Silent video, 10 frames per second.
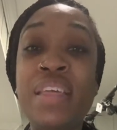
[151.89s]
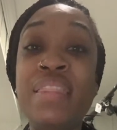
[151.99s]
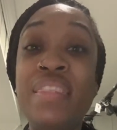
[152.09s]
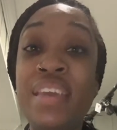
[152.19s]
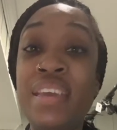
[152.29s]

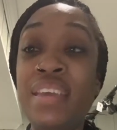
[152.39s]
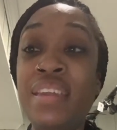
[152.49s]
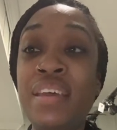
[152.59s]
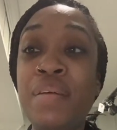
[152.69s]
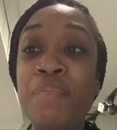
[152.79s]

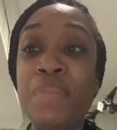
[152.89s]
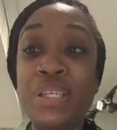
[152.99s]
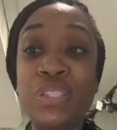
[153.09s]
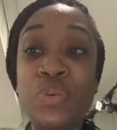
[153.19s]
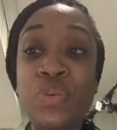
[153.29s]
then
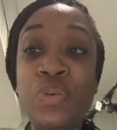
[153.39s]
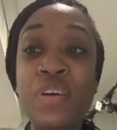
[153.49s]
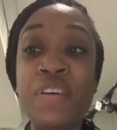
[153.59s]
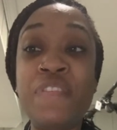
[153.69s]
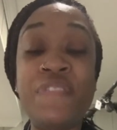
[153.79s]
muscle,
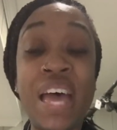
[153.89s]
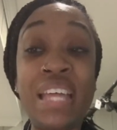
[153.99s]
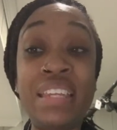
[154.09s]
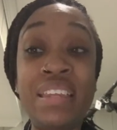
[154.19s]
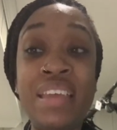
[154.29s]

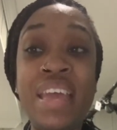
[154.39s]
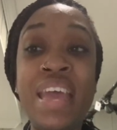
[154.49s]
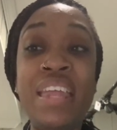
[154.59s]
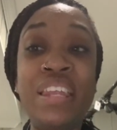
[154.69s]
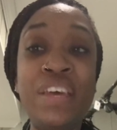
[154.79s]
fat,
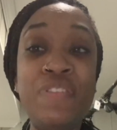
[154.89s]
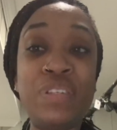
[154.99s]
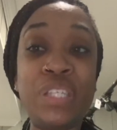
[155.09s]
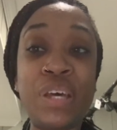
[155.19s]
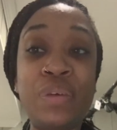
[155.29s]
and liver
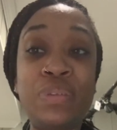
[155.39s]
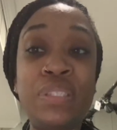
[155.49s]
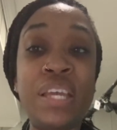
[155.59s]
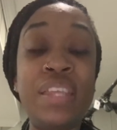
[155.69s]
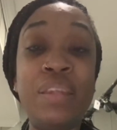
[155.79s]

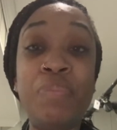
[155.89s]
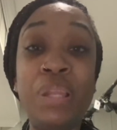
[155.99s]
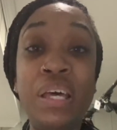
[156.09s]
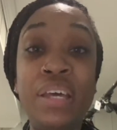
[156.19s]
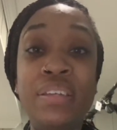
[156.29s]
cells in the
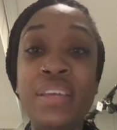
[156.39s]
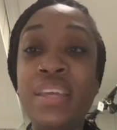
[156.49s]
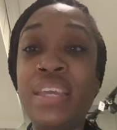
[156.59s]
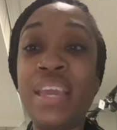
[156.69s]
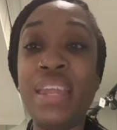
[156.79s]
blood
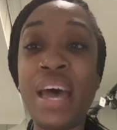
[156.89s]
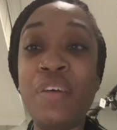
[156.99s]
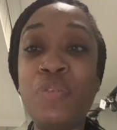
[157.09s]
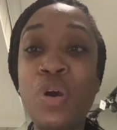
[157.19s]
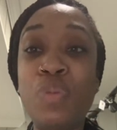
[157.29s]

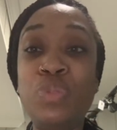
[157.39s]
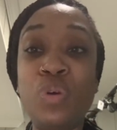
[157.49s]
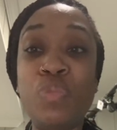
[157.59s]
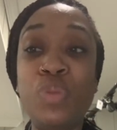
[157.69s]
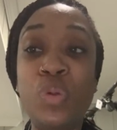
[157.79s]
cannot
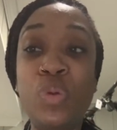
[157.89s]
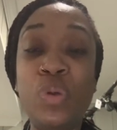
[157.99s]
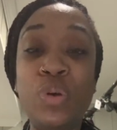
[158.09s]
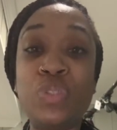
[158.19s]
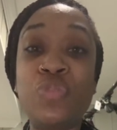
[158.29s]
absorb
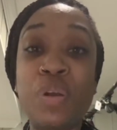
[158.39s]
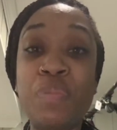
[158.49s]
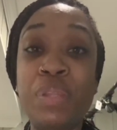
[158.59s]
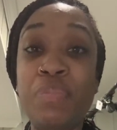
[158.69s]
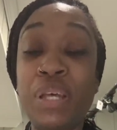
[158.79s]
glucose
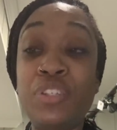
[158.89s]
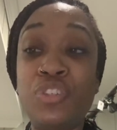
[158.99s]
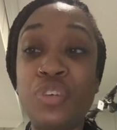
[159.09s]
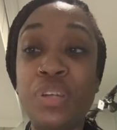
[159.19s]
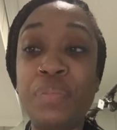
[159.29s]
from the
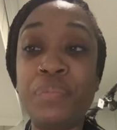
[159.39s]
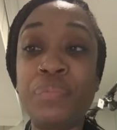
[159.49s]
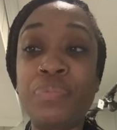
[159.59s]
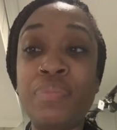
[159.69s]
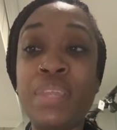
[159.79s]
bloodstream.
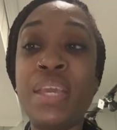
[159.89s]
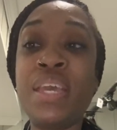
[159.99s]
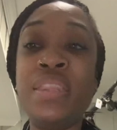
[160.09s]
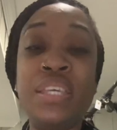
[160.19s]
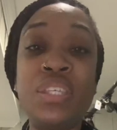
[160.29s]

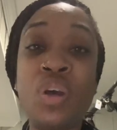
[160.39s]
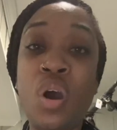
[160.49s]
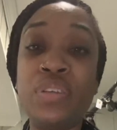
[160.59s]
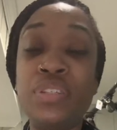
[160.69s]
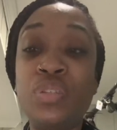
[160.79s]
This
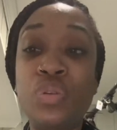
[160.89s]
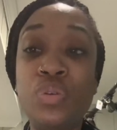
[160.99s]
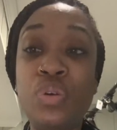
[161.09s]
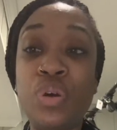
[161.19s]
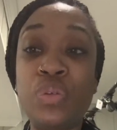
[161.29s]
causes
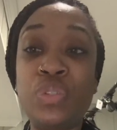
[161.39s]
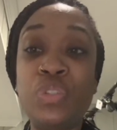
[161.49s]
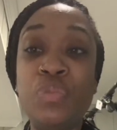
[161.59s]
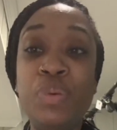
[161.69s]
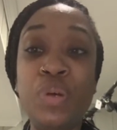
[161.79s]
glucose
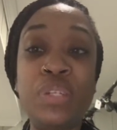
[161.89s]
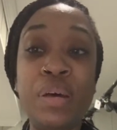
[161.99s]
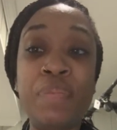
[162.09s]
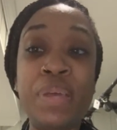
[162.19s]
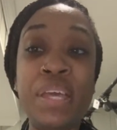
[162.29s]
to build
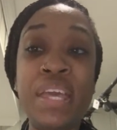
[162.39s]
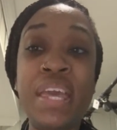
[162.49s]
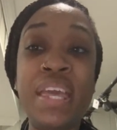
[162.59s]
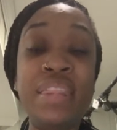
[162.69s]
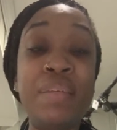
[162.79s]
up
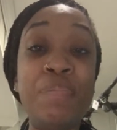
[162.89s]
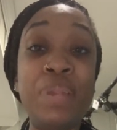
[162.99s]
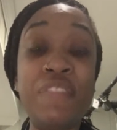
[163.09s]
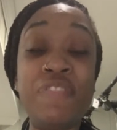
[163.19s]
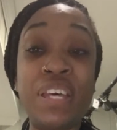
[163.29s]
in the
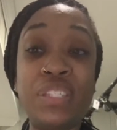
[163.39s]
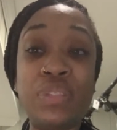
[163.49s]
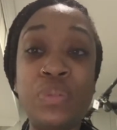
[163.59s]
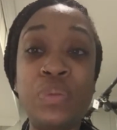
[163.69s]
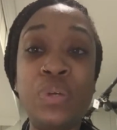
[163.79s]
blood
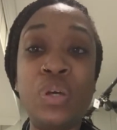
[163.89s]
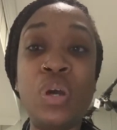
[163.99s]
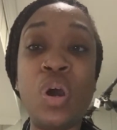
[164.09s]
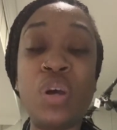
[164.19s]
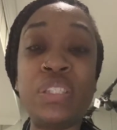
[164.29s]
vessel,
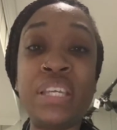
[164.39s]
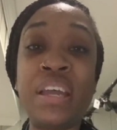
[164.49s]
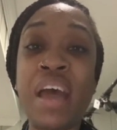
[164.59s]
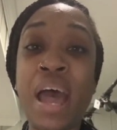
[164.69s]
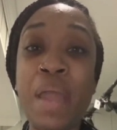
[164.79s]

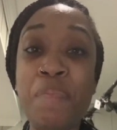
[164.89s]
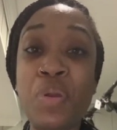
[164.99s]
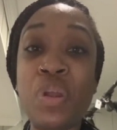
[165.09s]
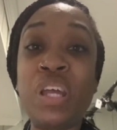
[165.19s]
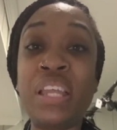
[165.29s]
causing
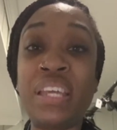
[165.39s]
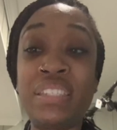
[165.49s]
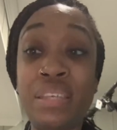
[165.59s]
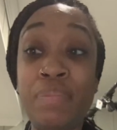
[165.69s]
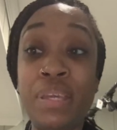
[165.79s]

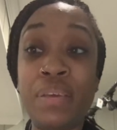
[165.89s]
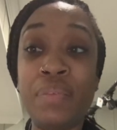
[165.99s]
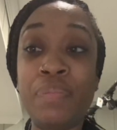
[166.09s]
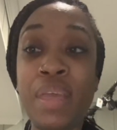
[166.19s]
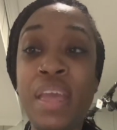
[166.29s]

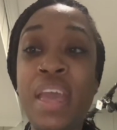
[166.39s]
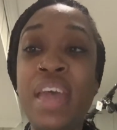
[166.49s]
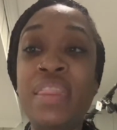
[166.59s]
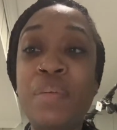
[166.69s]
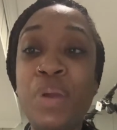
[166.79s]
hyperglycemia,
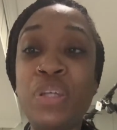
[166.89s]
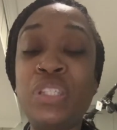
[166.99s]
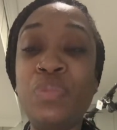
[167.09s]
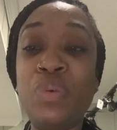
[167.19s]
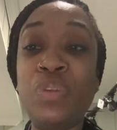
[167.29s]
and the
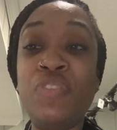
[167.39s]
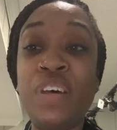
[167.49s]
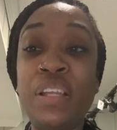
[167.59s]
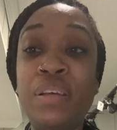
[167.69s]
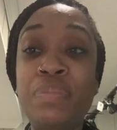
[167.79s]
person will
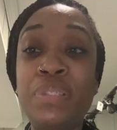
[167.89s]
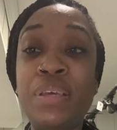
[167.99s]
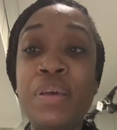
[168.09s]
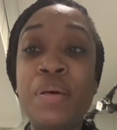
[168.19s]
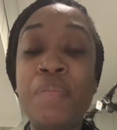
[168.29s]
develop
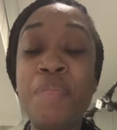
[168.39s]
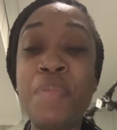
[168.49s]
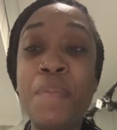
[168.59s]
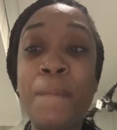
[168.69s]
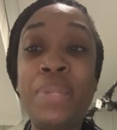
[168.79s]

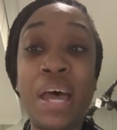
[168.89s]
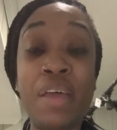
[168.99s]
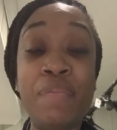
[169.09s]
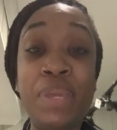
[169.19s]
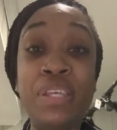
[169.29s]

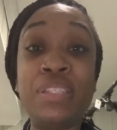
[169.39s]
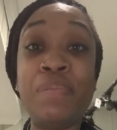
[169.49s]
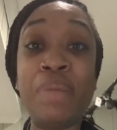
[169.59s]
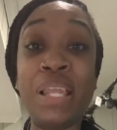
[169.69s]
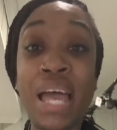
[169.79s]
diabetes
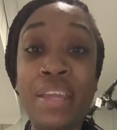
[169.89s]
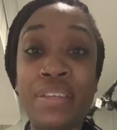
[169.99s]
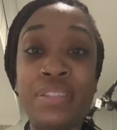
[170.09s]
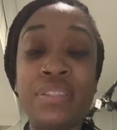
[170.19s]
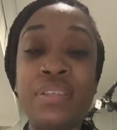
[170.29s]

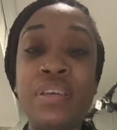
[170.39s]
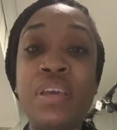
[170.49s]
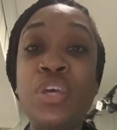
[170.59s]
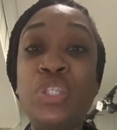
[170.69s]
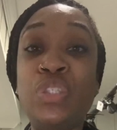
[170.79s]
mellitus.
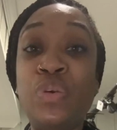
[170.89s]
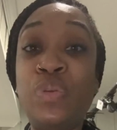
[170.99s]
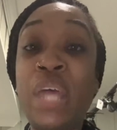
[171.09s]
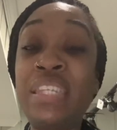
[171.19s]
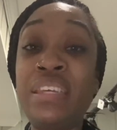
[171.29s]
So
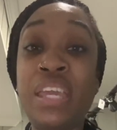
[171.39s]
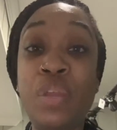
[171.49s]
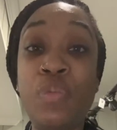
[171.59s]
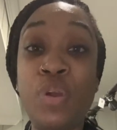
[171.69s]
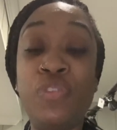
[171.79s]
that's a
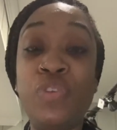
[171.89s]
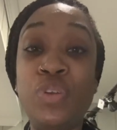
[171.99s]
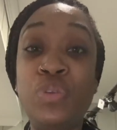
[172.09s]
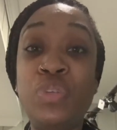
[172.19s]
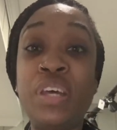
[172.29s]
key word for
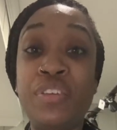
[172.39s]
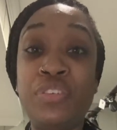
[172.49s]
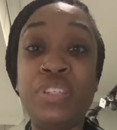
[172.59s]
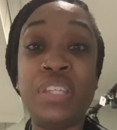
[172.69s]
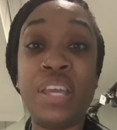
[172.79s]
you to
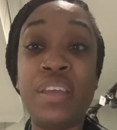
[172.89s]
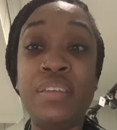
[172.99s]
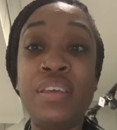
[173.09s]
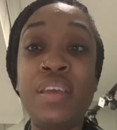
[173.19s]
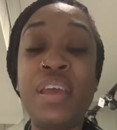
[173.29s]

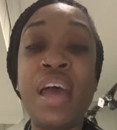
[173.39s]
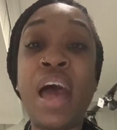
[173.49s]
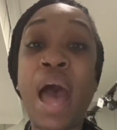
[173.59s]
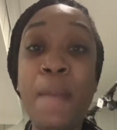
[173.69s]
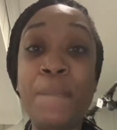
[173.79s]
understand,
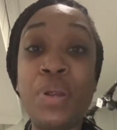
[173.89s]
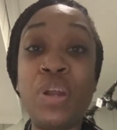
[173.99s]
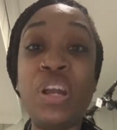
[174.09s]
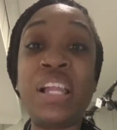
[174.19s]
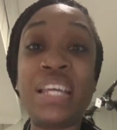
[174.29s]

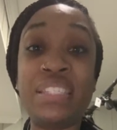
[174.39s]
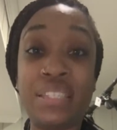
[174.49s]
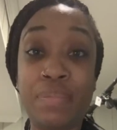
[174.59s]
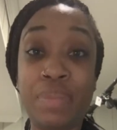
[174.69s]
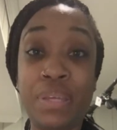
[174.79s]

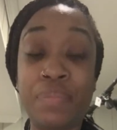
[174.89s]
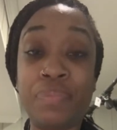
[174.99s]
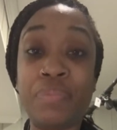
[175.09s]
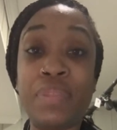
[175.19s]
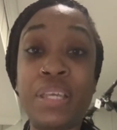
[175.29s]
hyperglycemia,
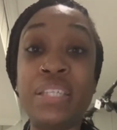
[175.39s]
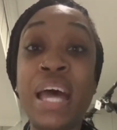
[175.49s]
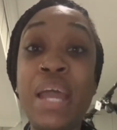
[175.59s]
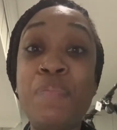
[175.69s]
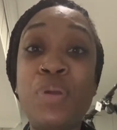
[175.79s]
because
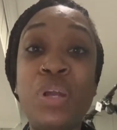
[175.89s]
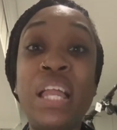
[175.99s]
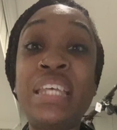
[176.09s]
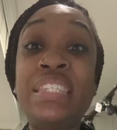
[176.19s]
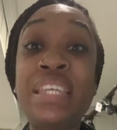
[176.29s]

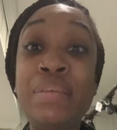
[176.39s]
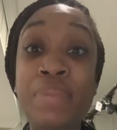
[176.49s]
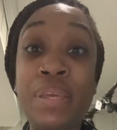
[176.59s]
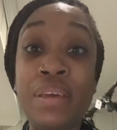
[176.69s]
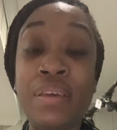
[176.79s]

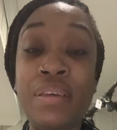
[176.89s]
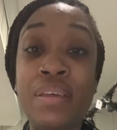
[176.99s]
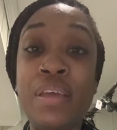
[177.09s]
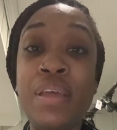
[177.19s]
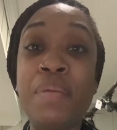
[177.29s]
hyperglycemia
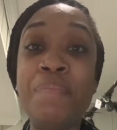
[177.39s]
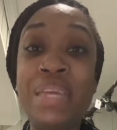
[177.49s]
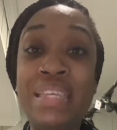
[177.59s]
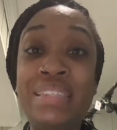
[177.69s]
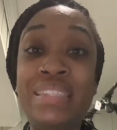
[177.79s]

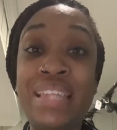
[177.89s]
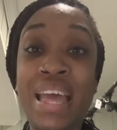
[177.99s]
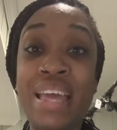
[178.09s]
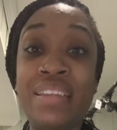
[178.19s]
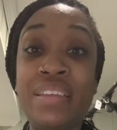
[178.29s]
means
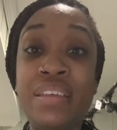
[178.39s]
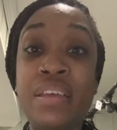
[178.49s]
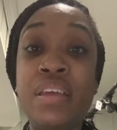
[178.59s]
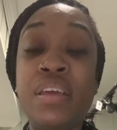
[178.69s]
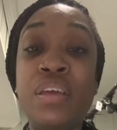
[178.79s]
that
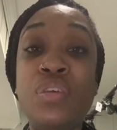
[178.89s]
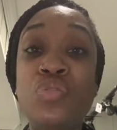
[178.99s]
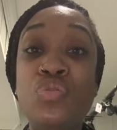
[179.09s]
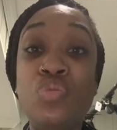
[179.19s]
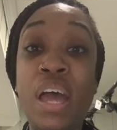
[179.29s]

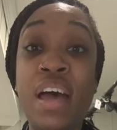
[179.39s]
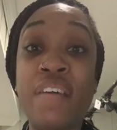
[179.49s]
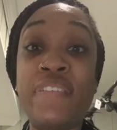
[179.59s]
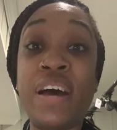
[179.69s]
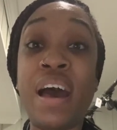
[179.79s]
you
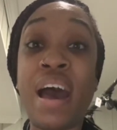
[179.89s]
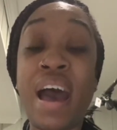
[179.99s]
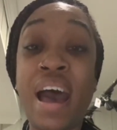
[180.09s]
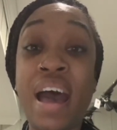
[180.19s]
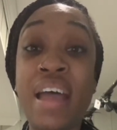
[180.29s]
have a
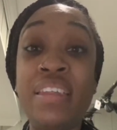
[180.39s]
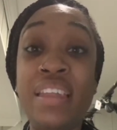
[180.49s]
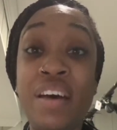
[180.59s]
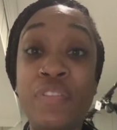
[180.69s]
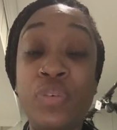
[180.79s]
high
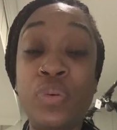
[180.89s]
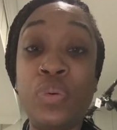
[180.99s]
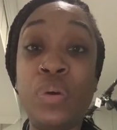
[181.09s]
level